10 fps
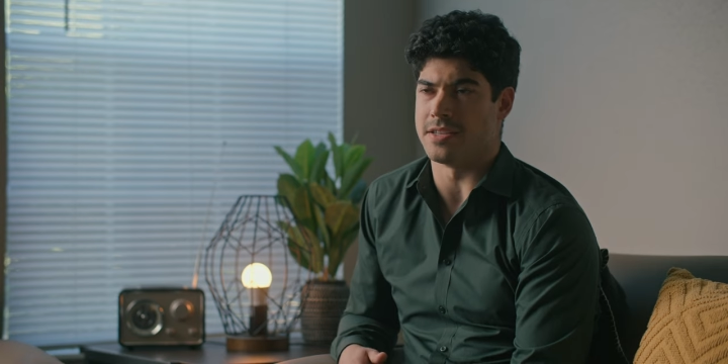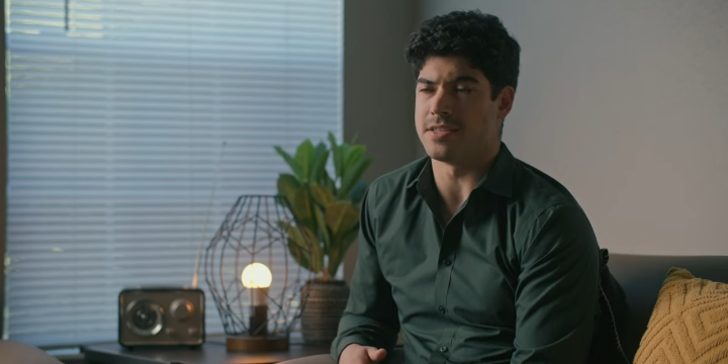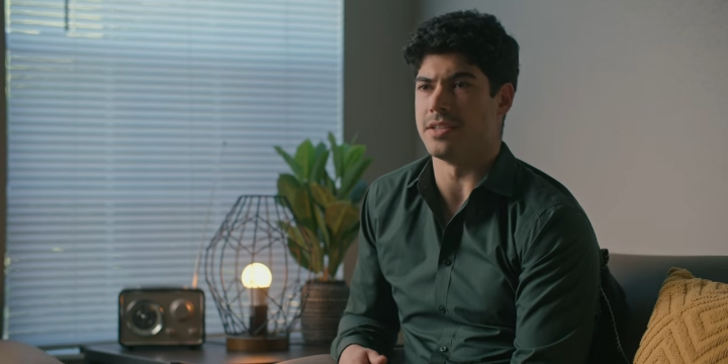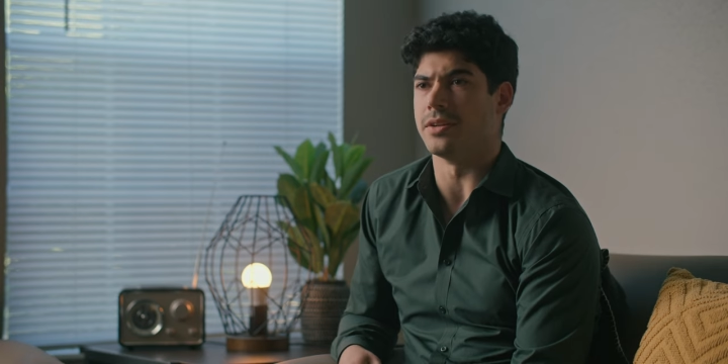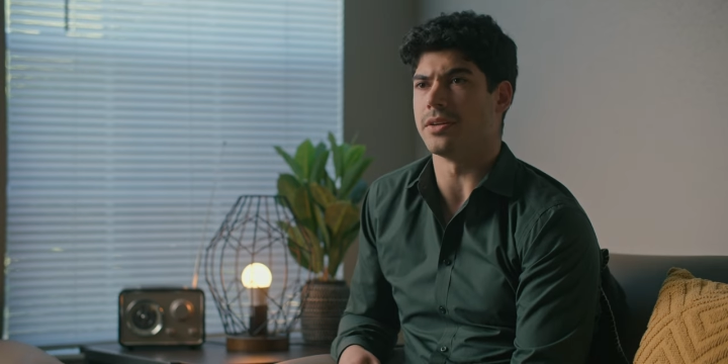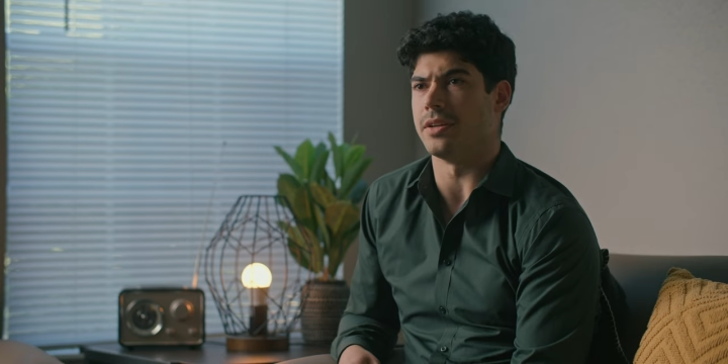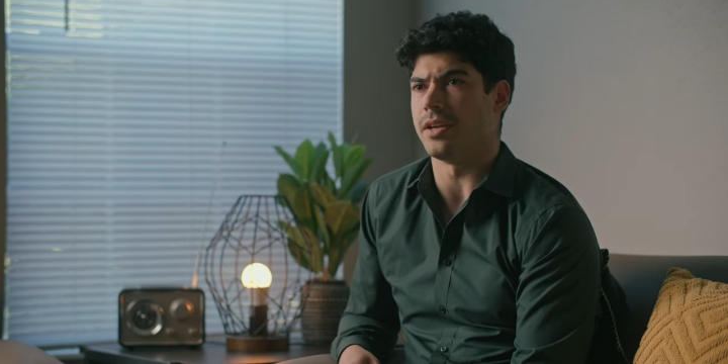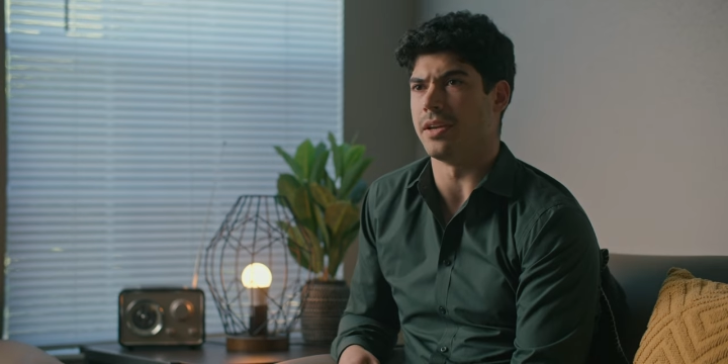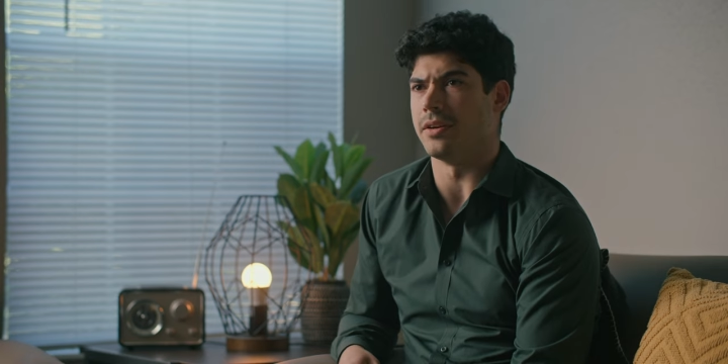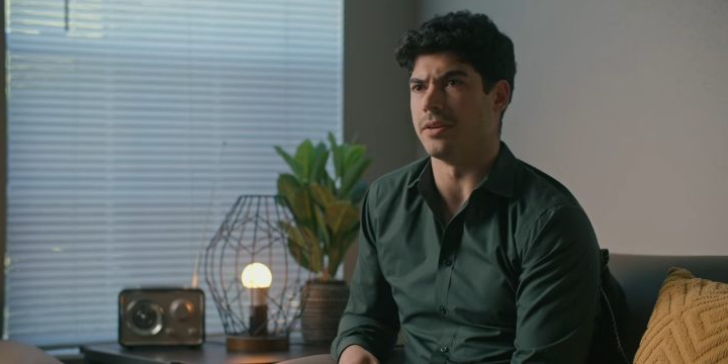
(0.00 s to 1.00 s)
still could
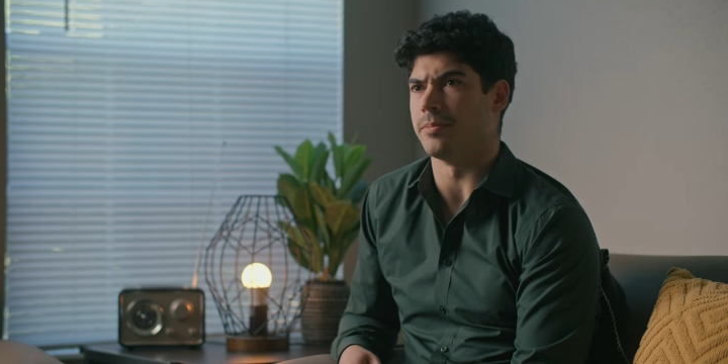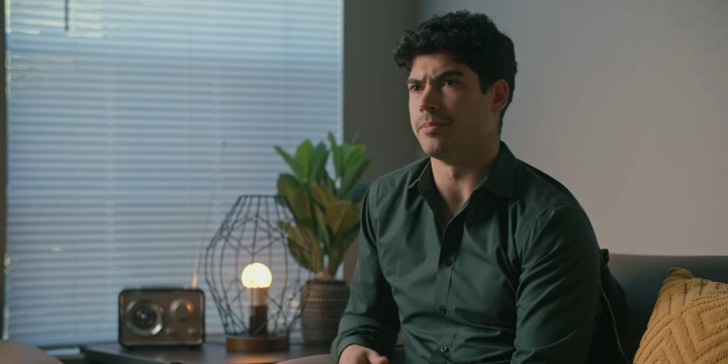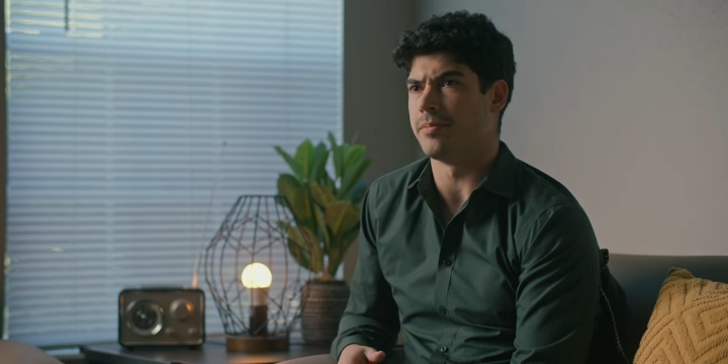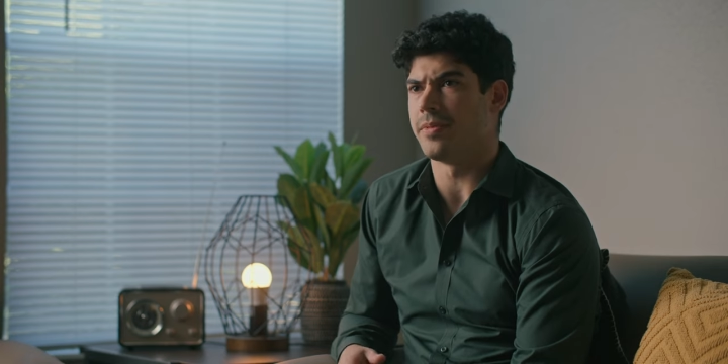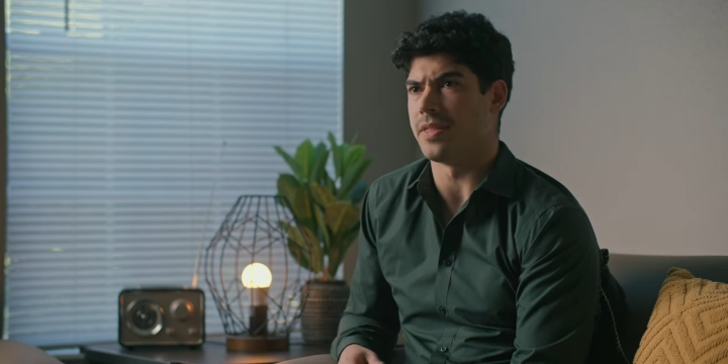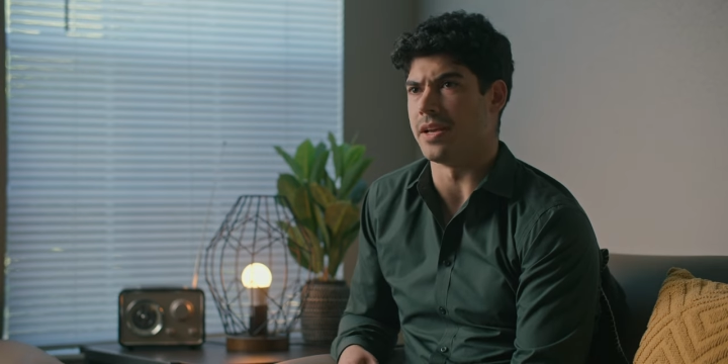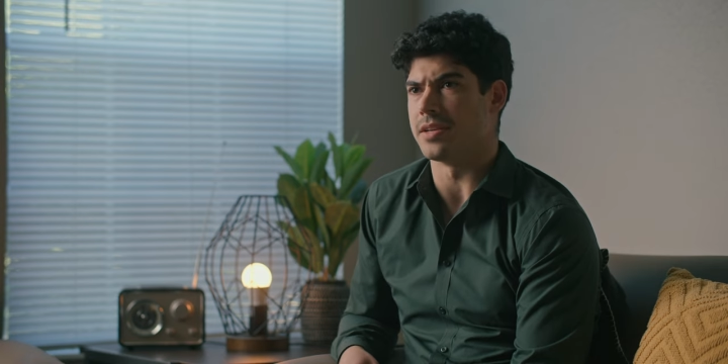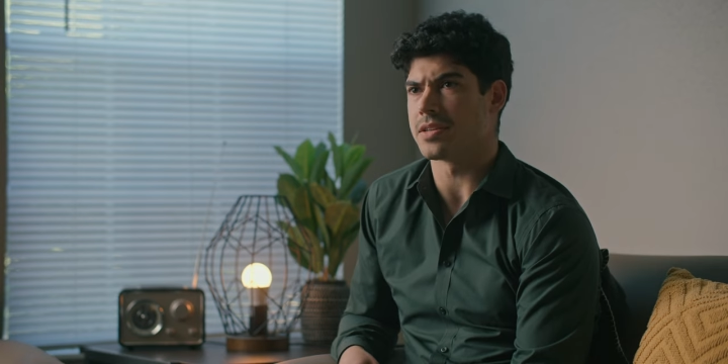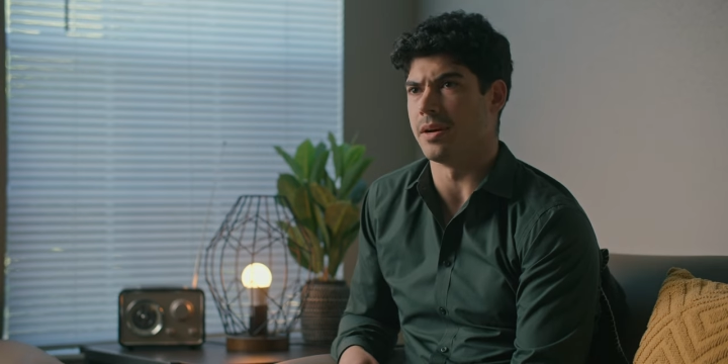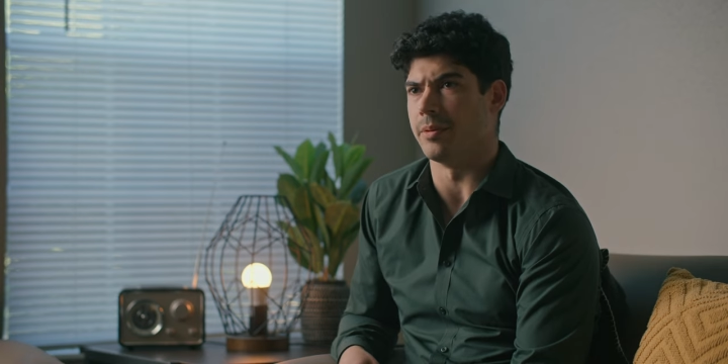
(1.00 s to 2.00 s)
hear
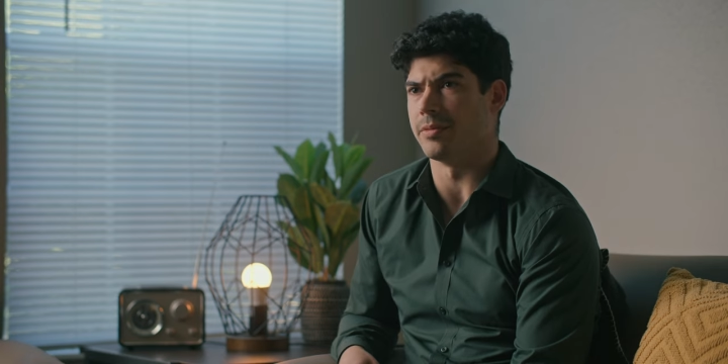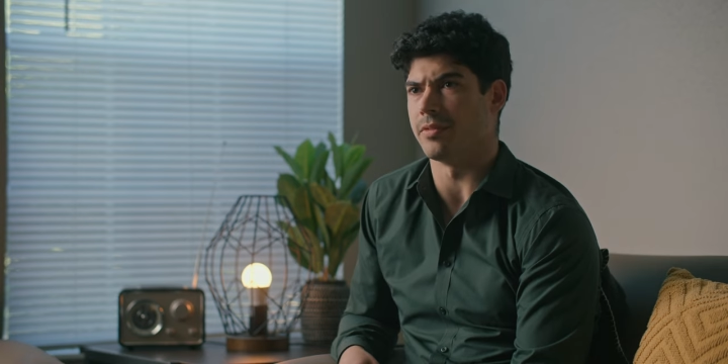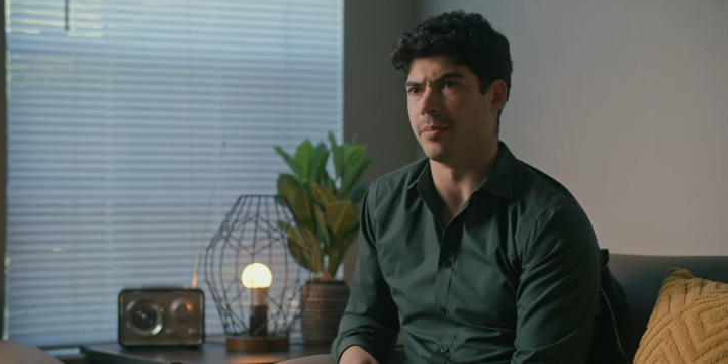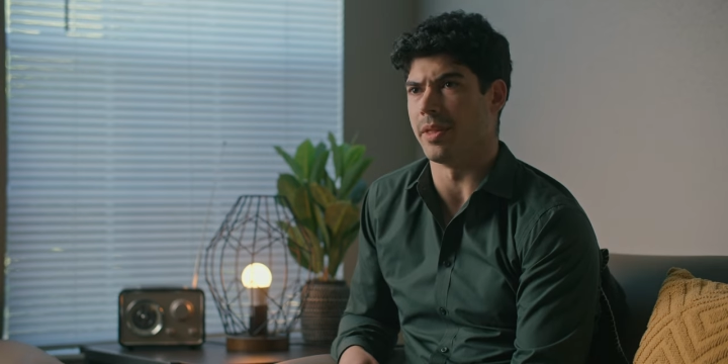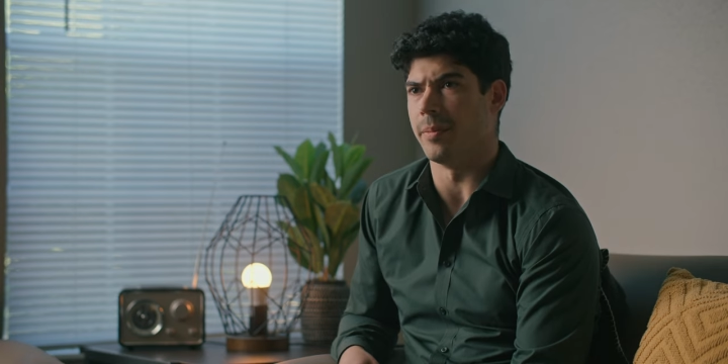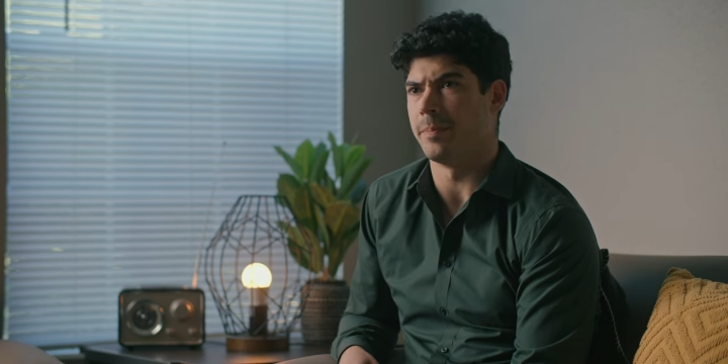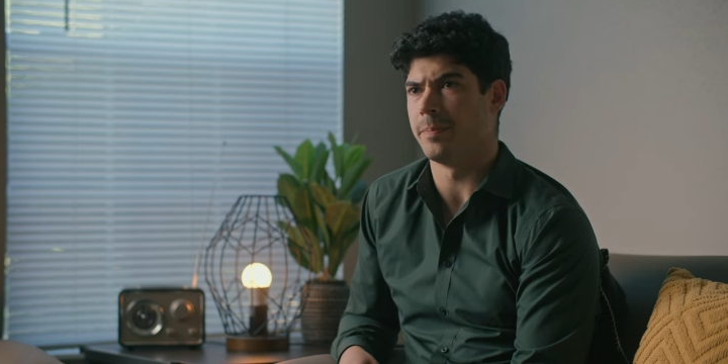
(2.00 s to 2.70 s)
things coming from them.